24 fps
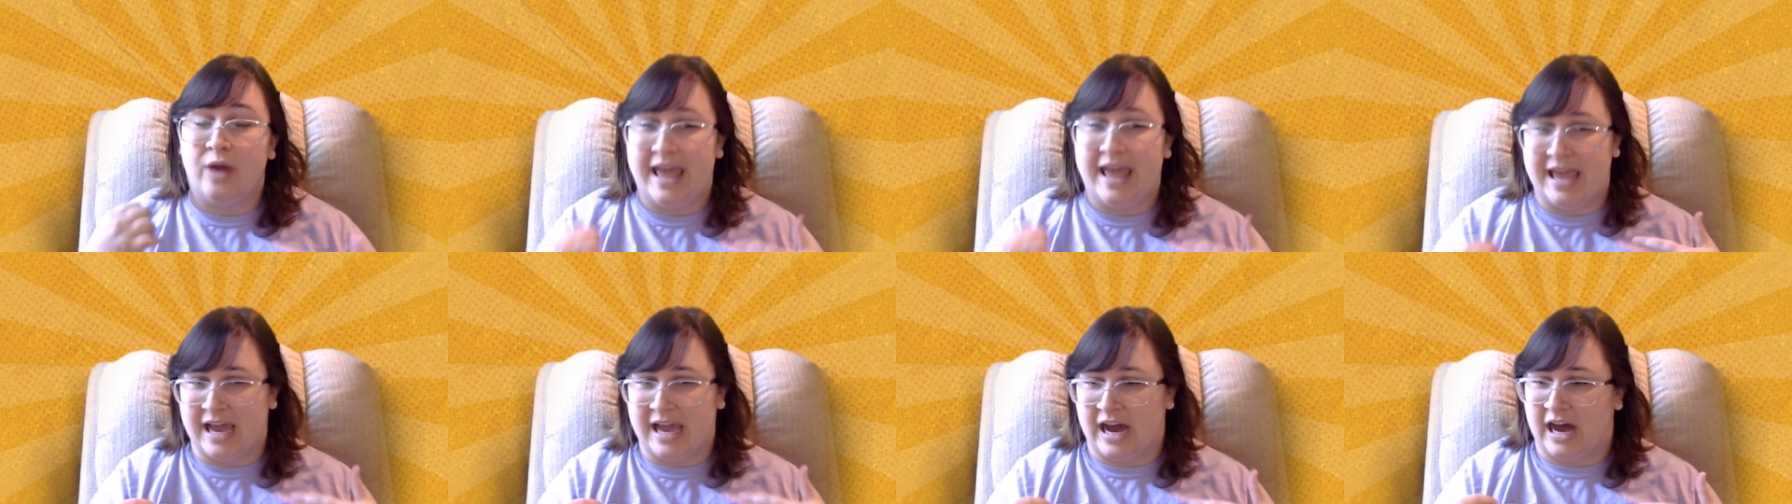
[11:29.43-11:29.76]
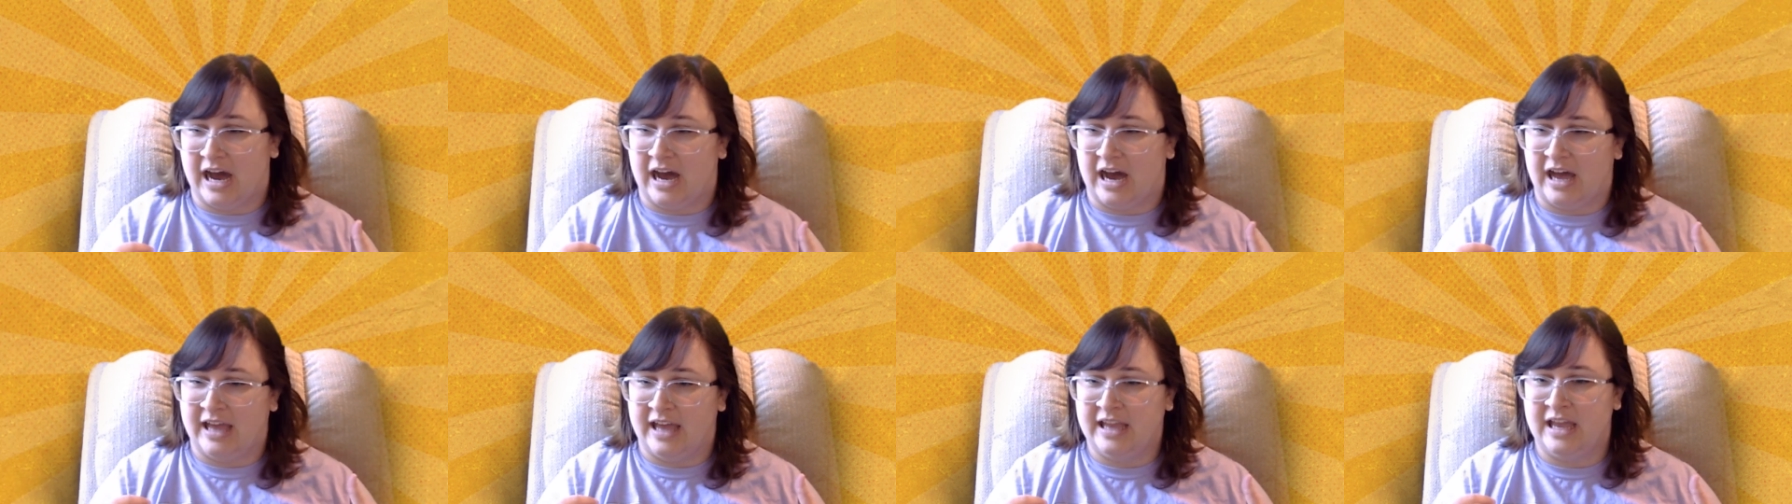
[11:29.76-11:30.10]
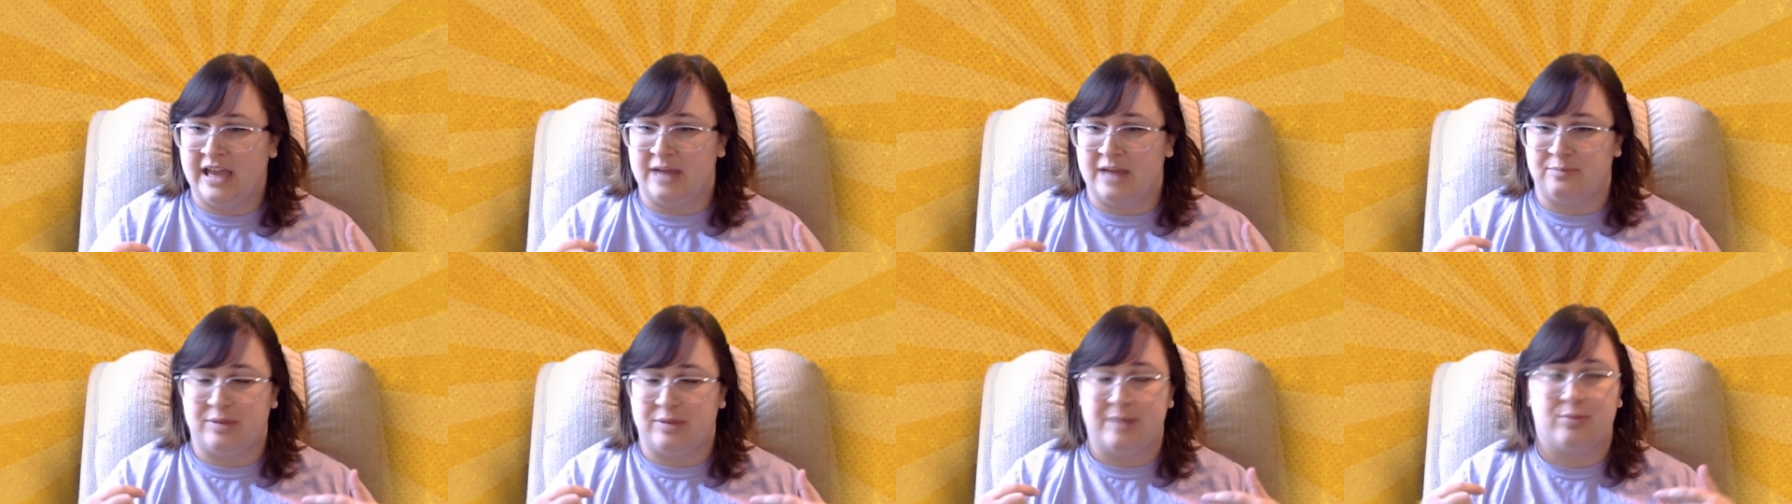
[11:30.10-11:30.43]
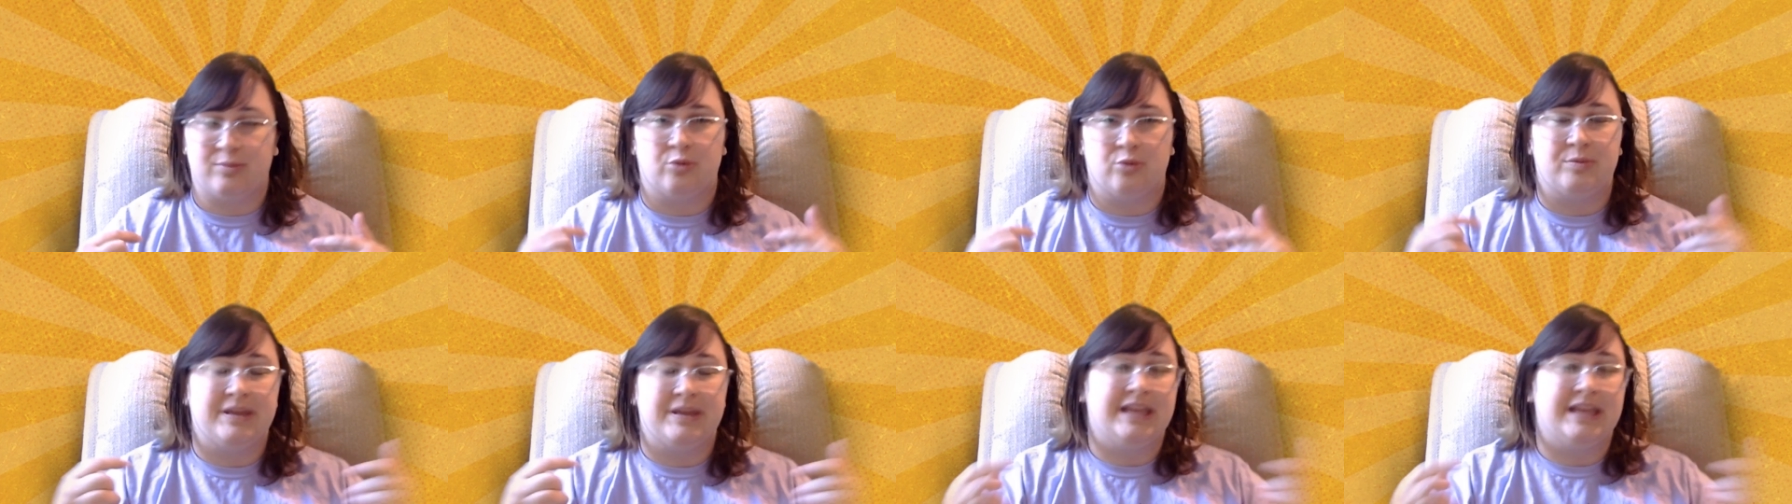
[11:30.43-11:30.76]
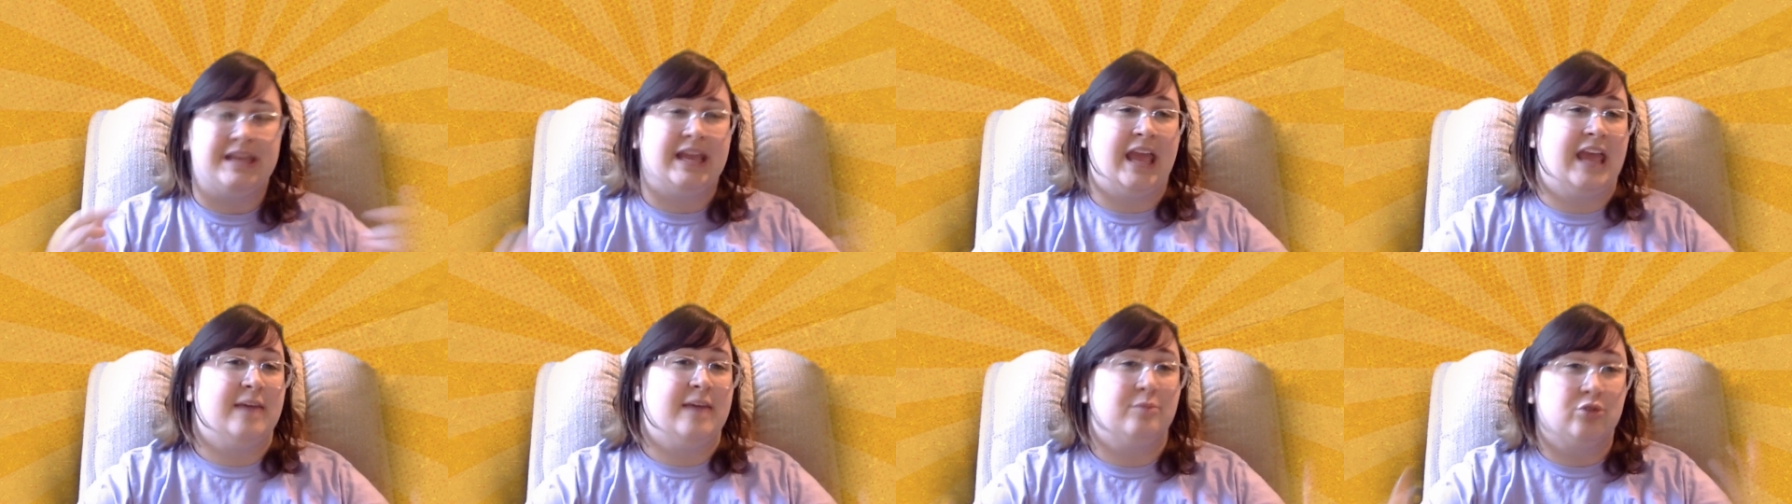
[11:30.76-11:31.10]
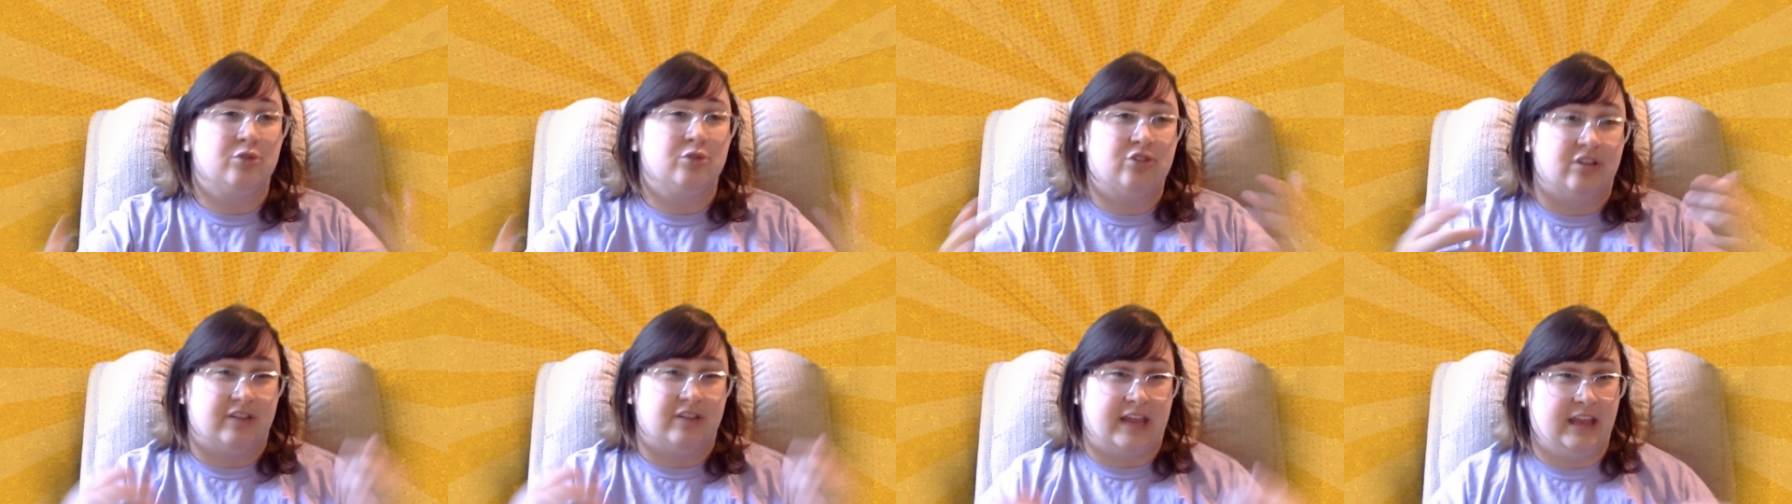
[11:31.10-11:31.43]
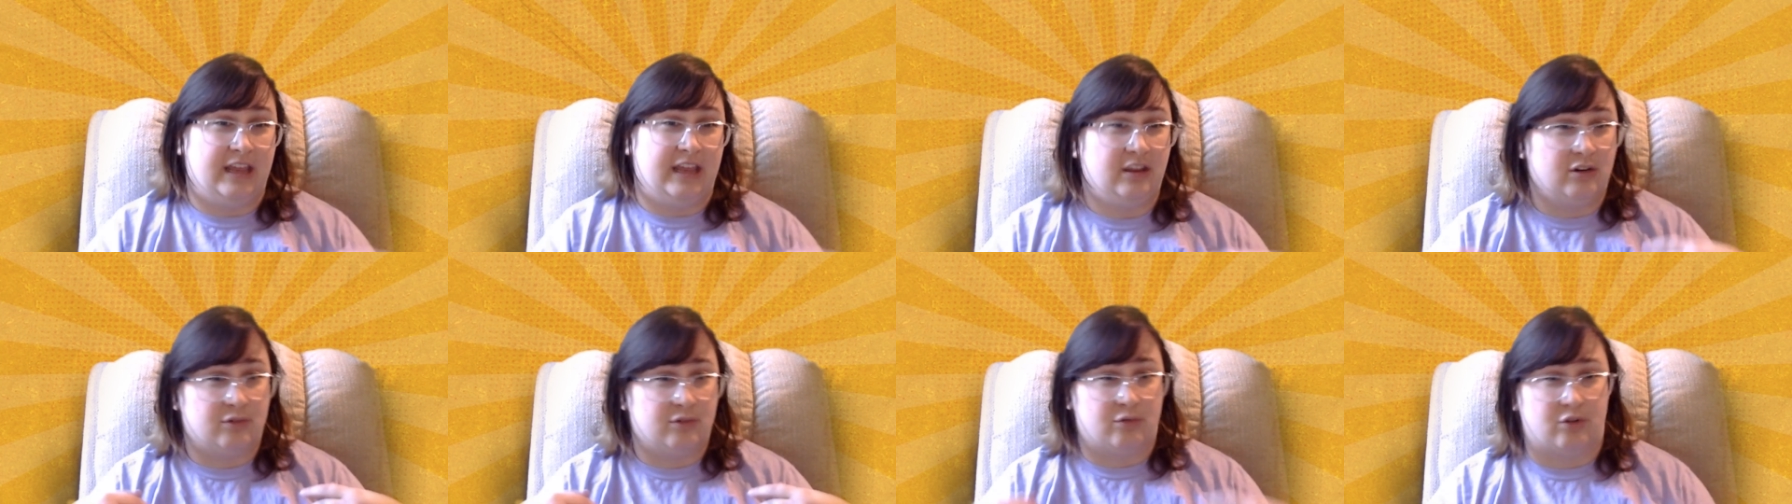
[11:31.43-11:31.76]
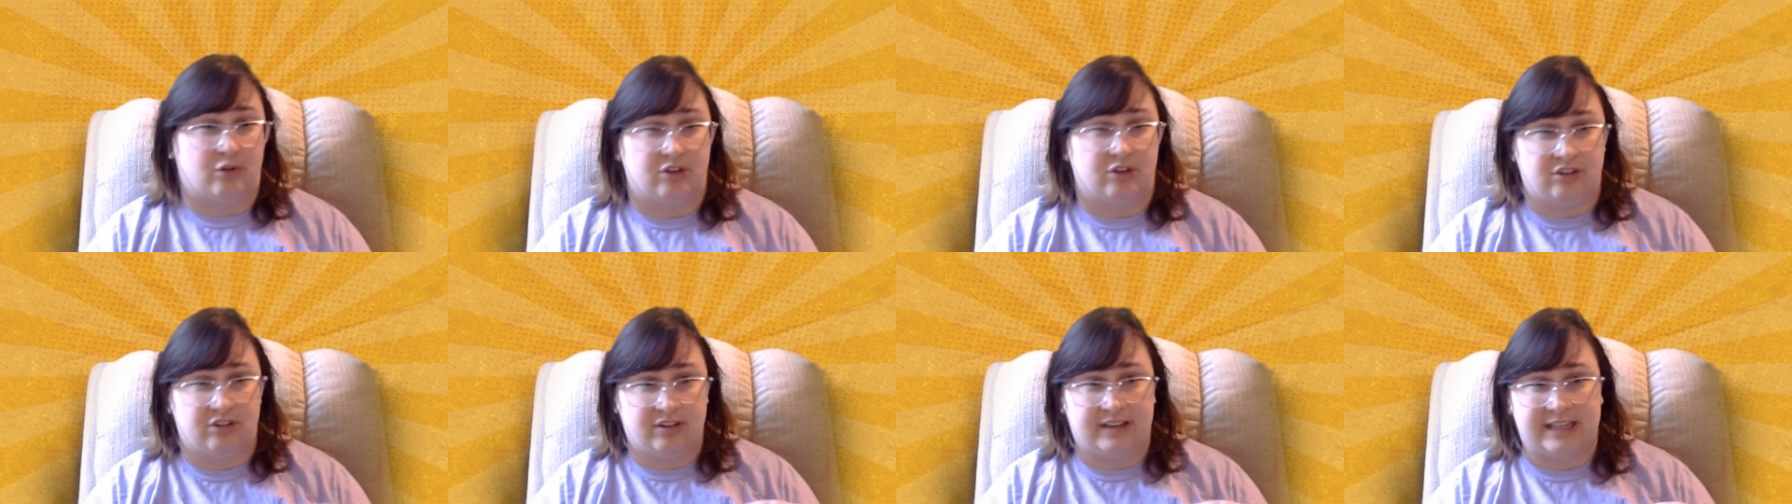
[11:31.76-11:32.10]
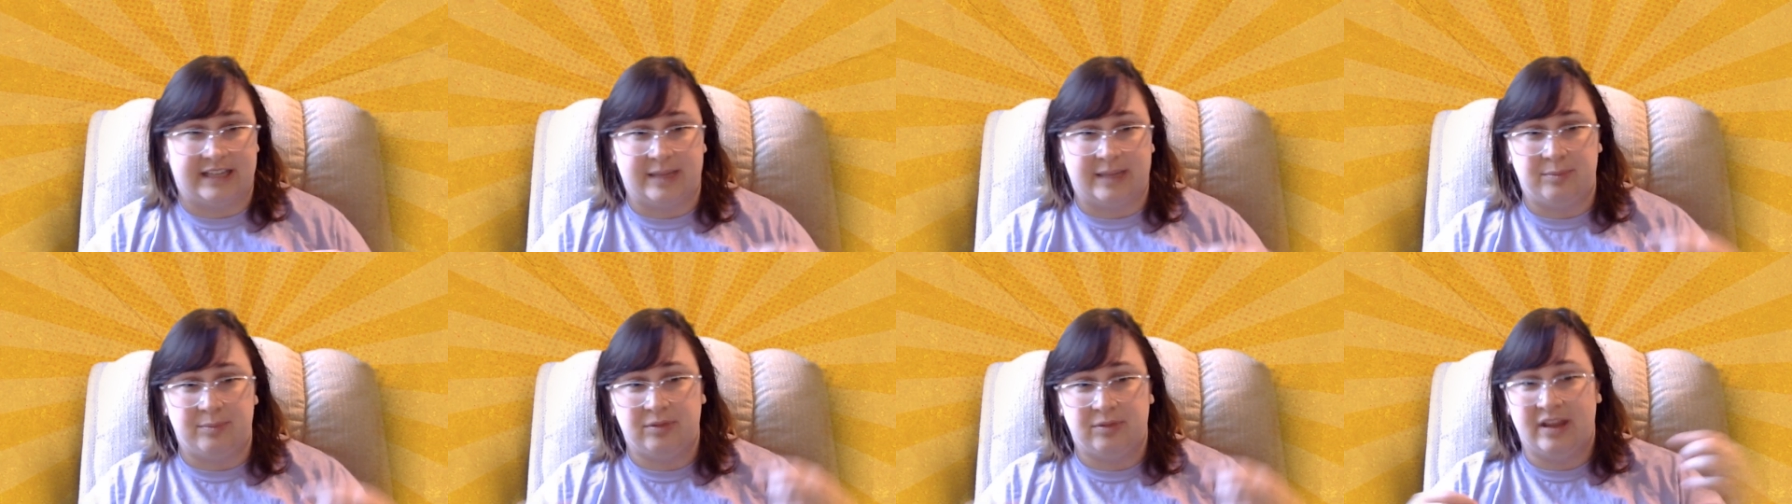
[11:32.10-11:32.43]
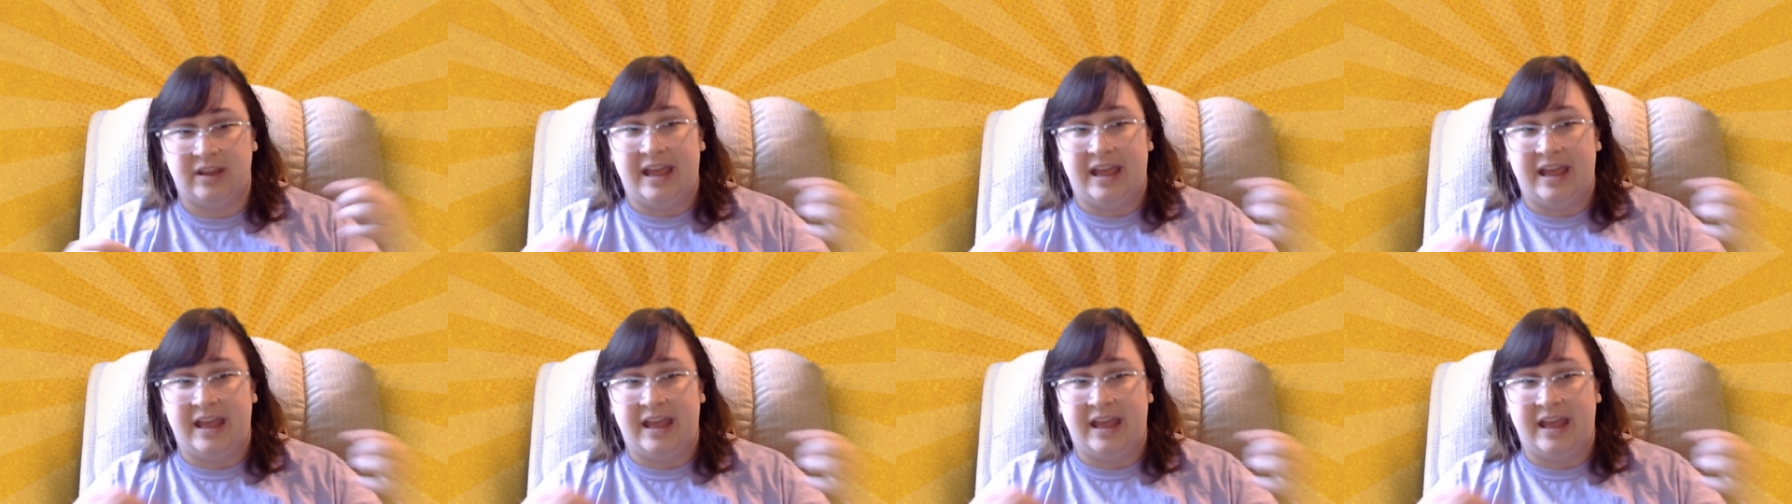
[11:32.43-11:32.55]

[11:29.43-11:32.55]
AI and people being able to take your voice clips